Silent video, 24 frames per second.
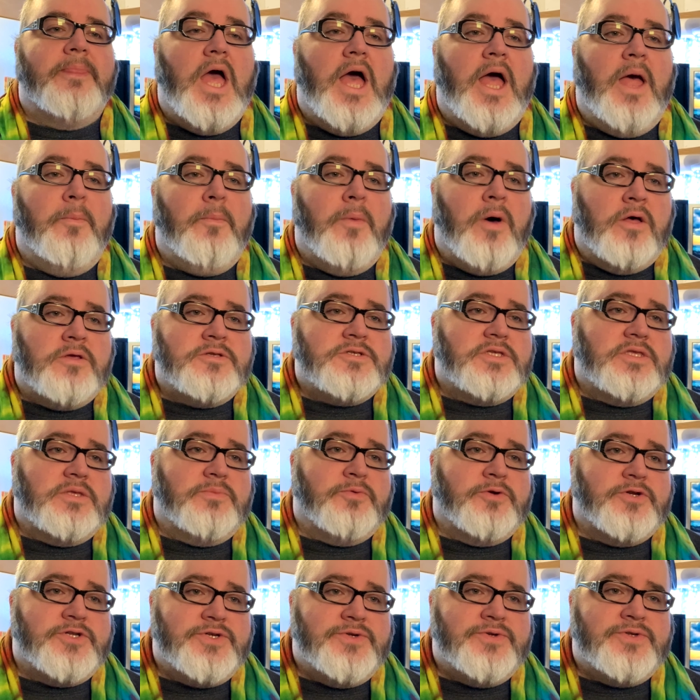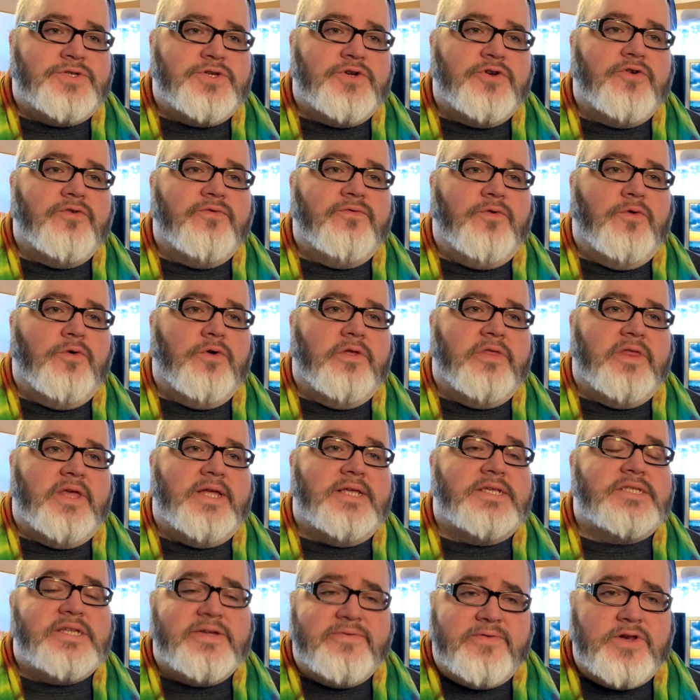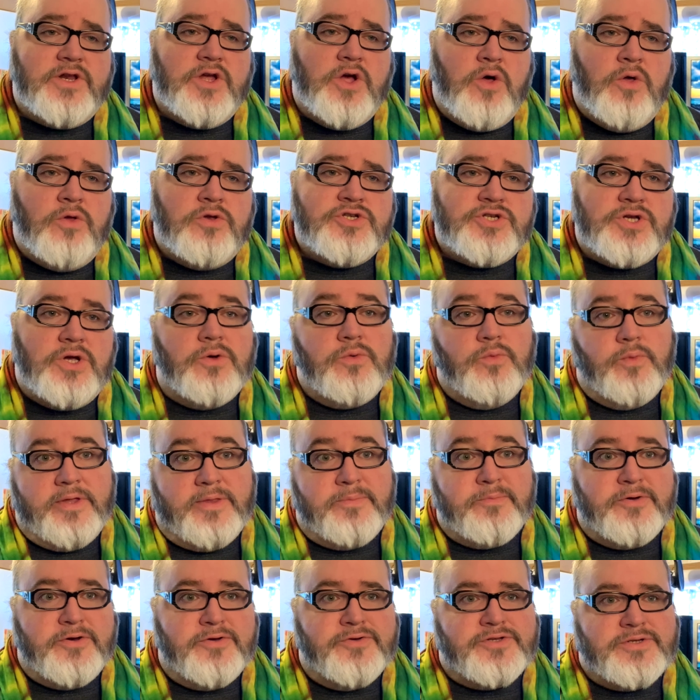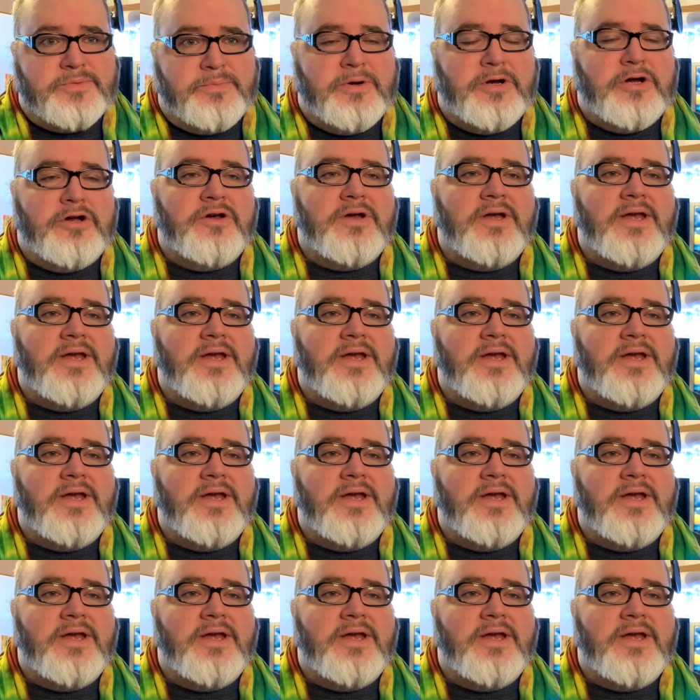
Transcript: I'm also the producer for the Steve and Nicole Show with producer Bert.